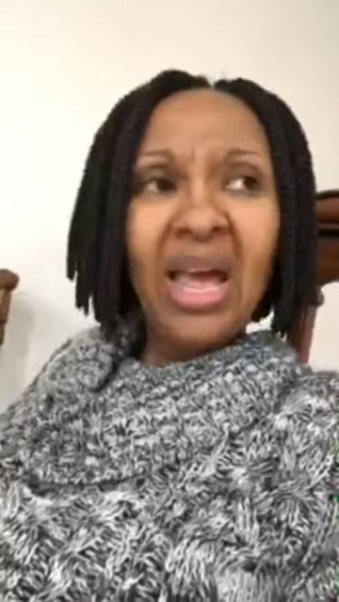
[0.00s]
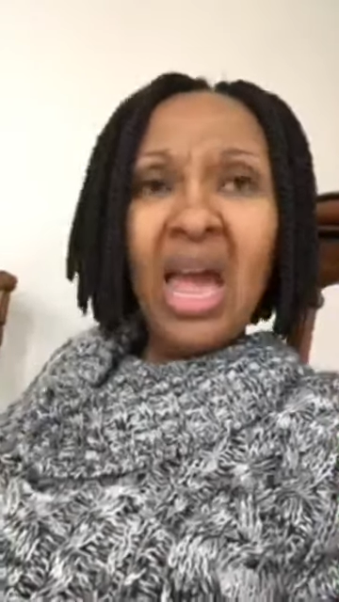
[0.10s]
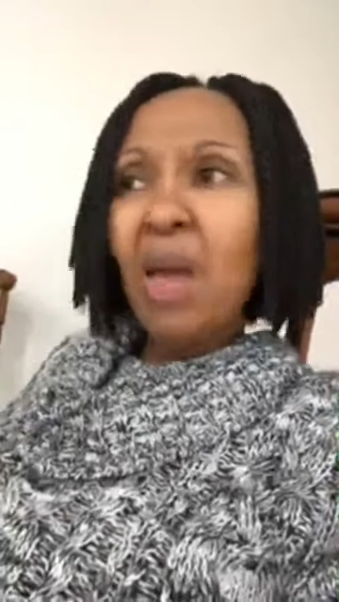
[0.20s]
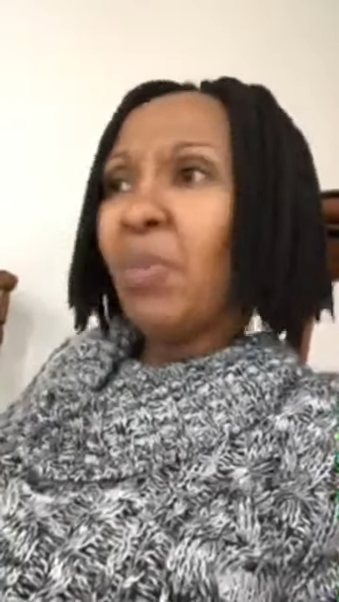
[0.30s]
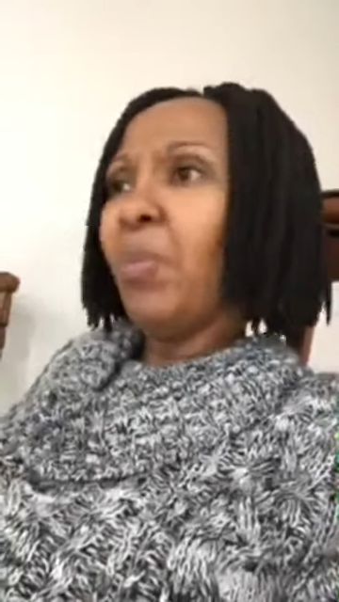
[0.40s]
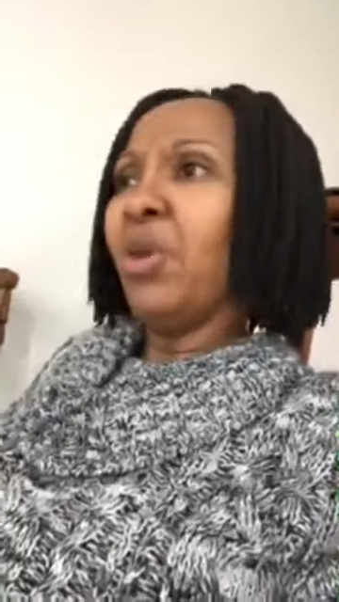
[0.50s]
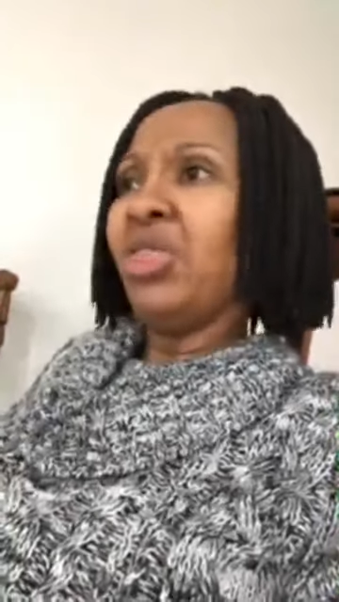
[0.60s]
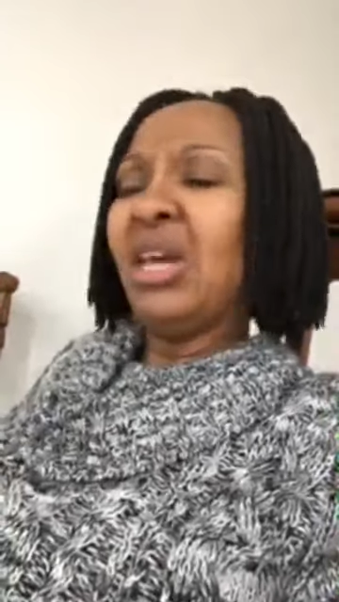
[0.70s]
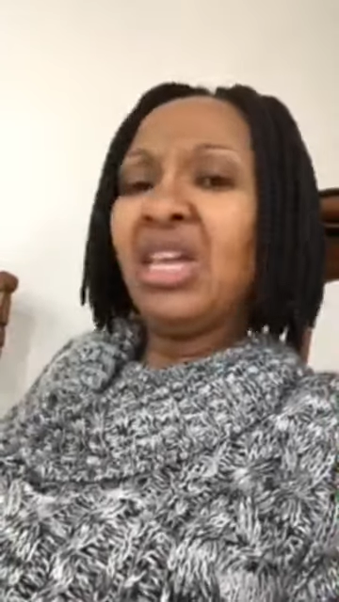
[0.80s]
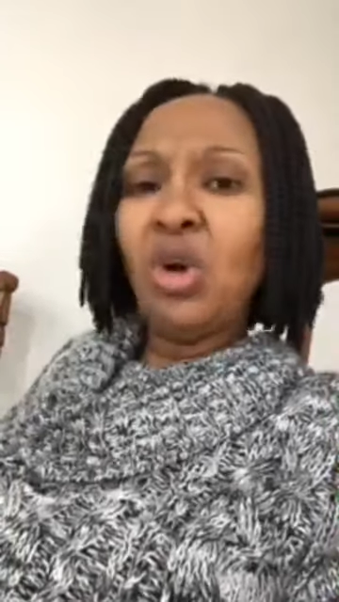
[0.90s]
and people
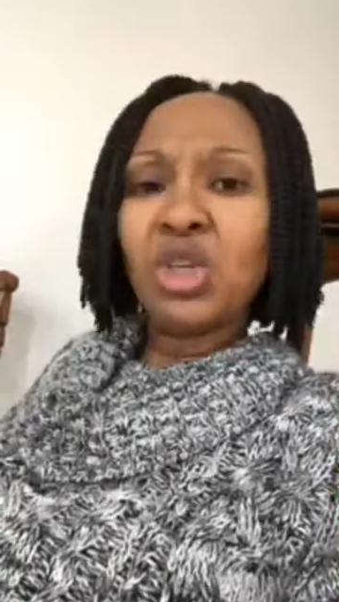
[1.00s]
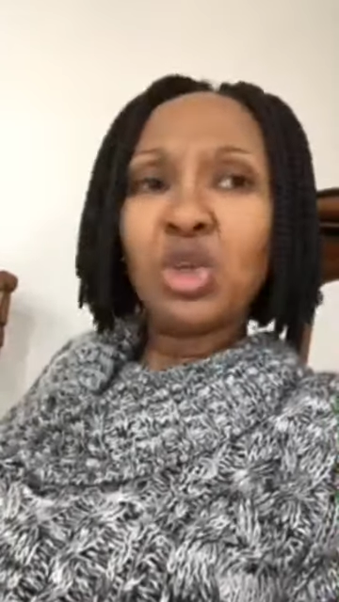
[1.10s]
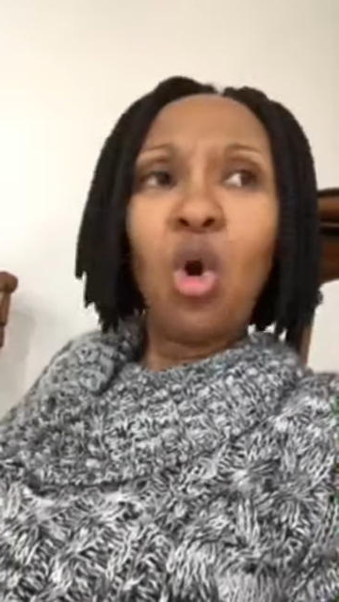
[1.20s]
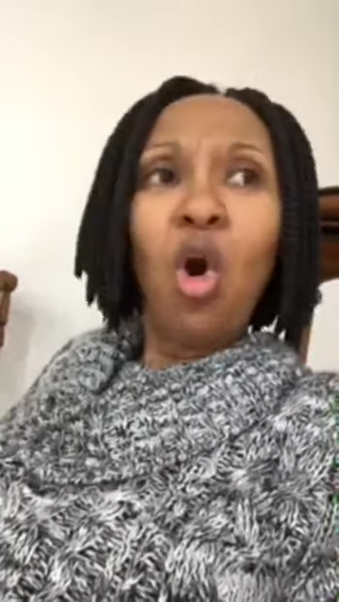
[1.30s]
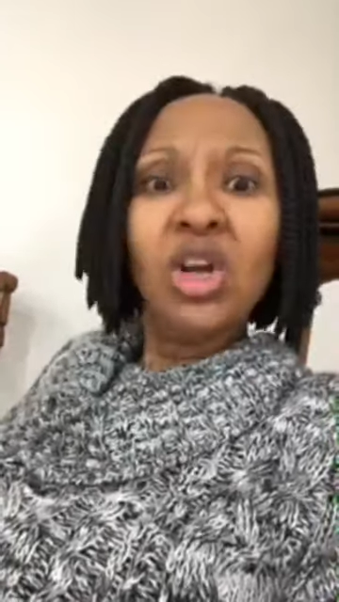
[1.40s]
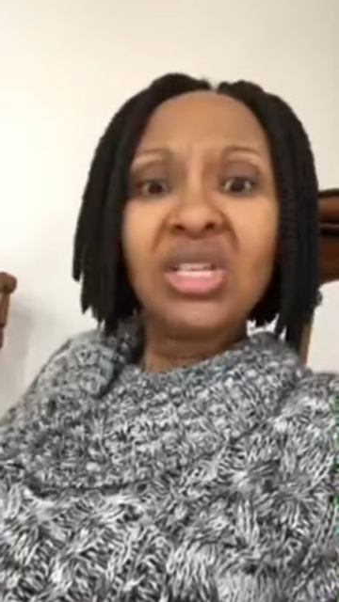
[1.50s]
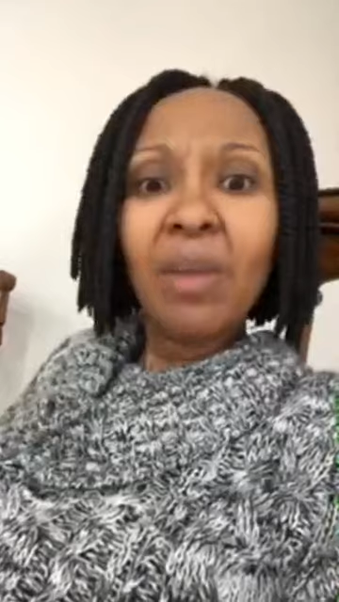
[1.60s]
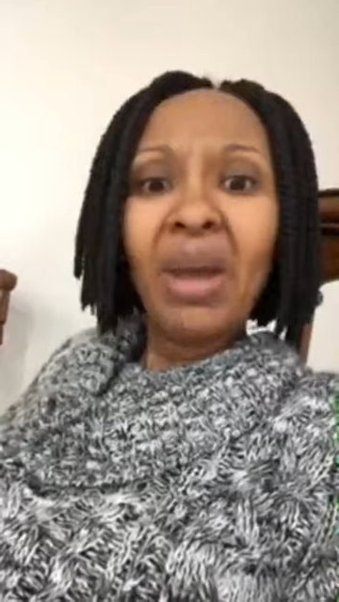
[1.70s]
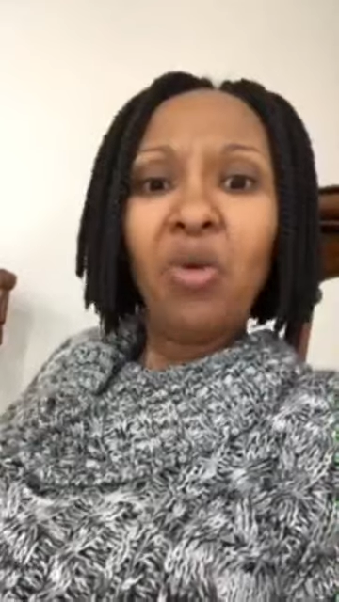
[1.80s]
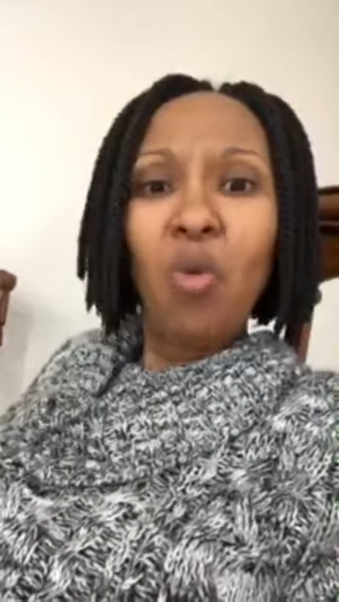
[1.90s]
think you're so
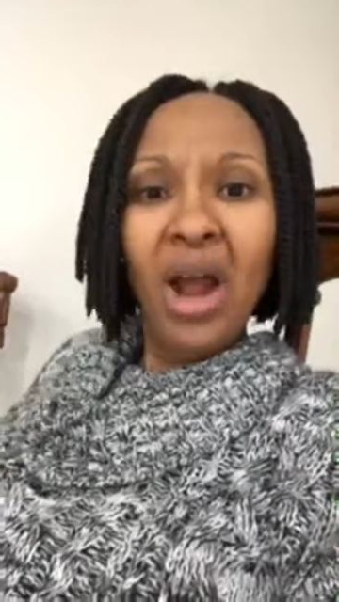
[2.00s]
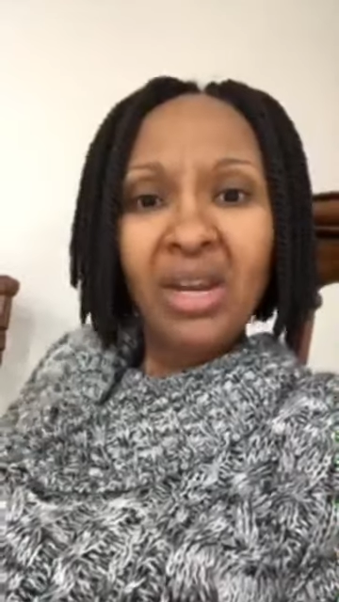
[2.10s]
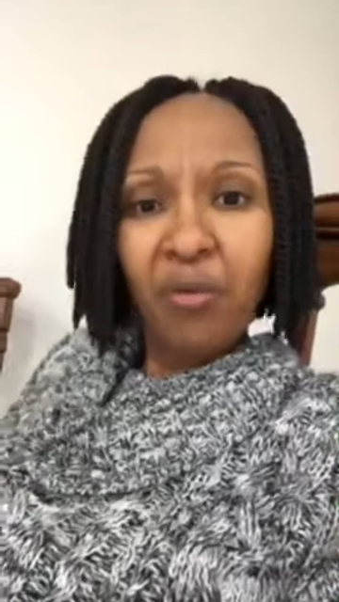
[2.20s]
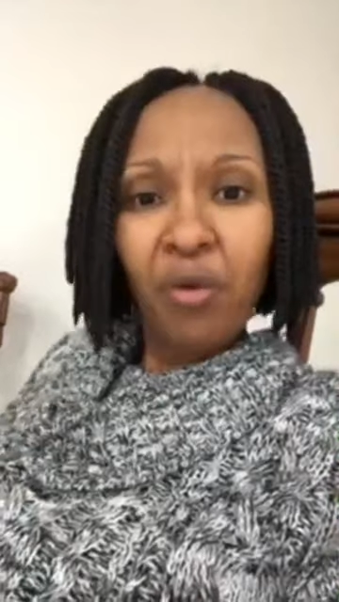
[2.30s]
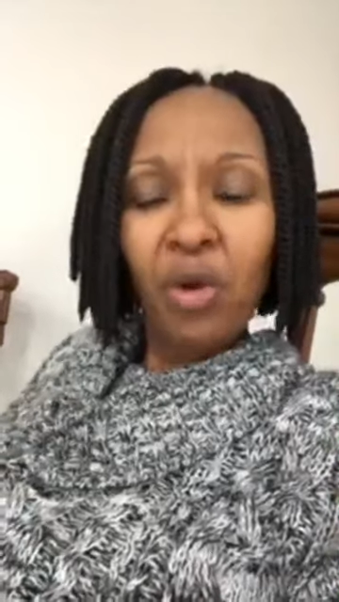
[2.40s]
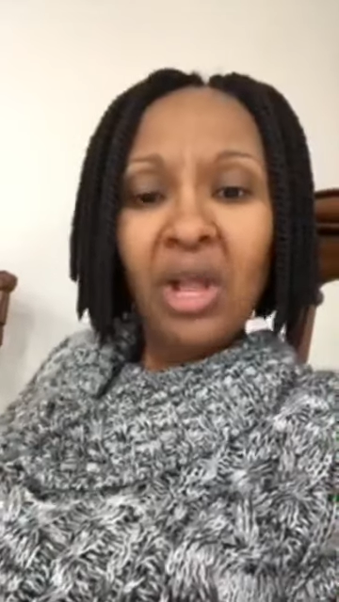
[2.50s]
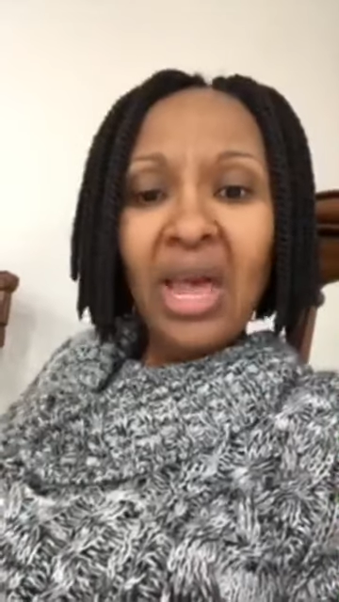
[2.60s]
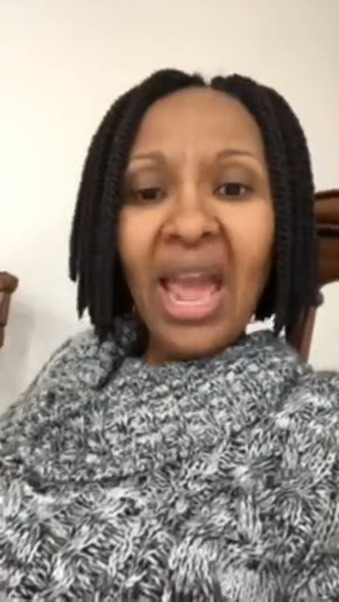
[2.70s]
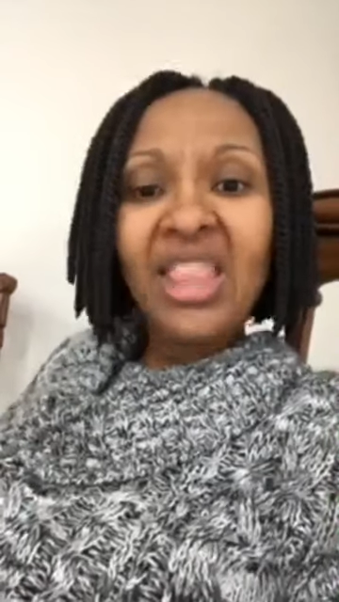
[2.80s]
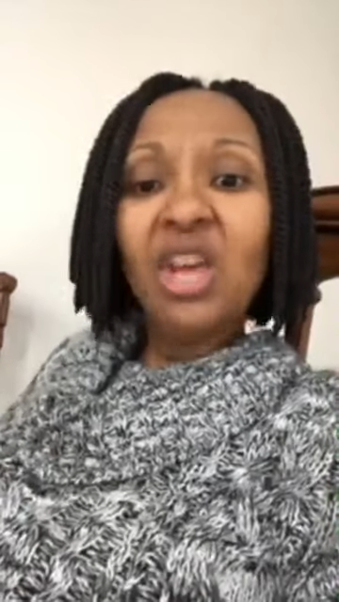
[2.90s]
awesome and wonderful
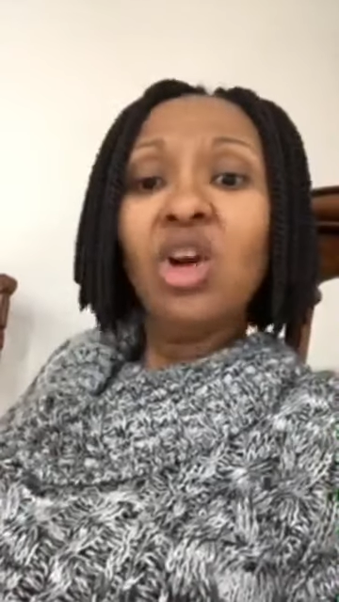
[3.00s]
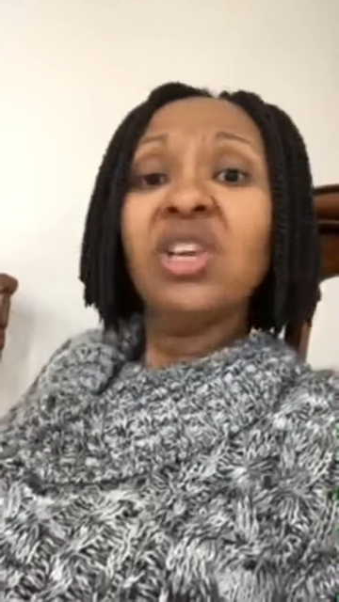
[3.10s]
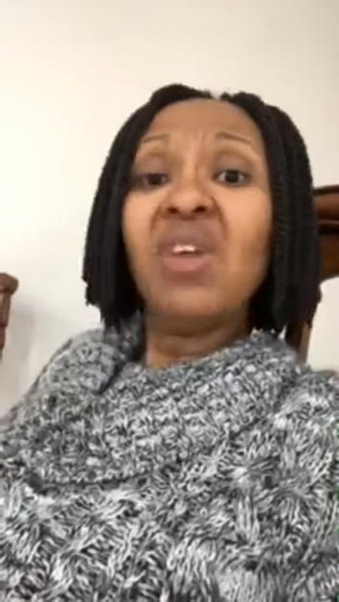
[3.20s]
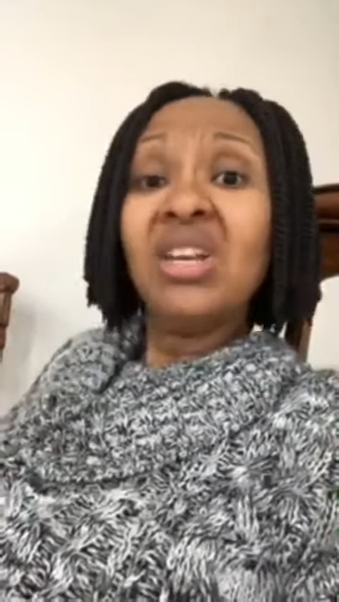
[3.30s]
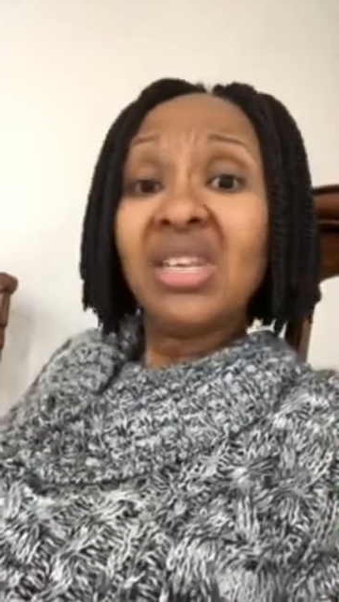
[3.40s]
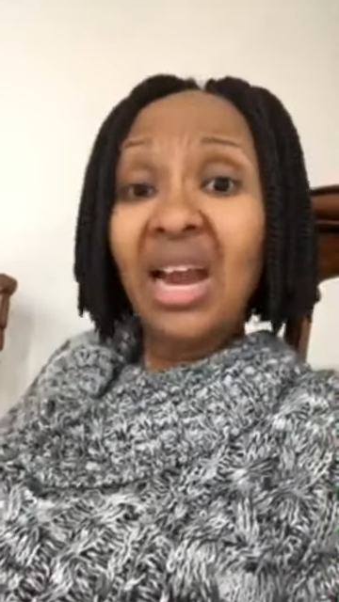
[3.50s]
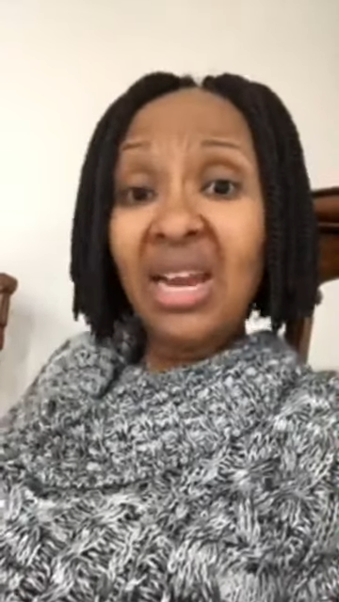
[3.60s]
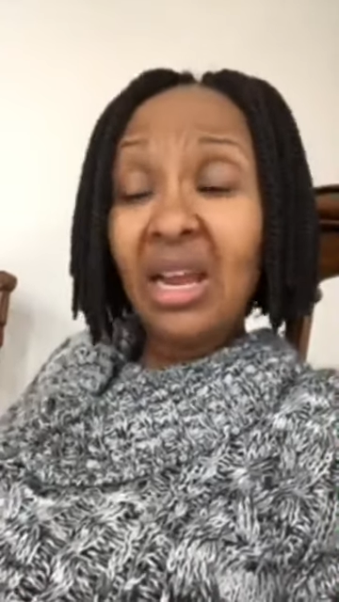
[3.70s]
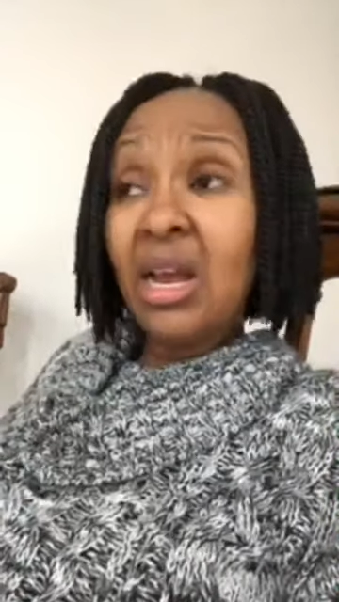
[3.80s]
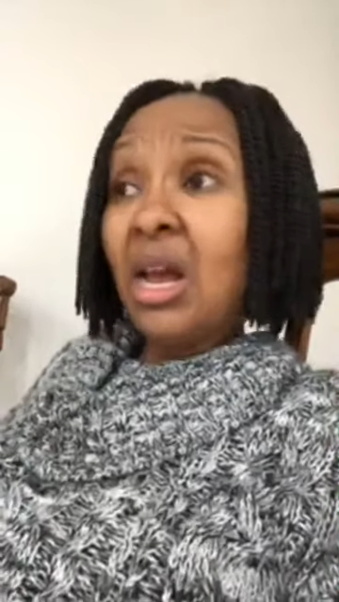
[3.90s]
and they're not even
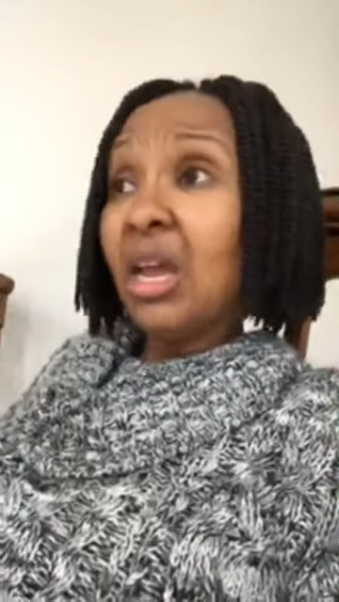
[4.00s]
turning,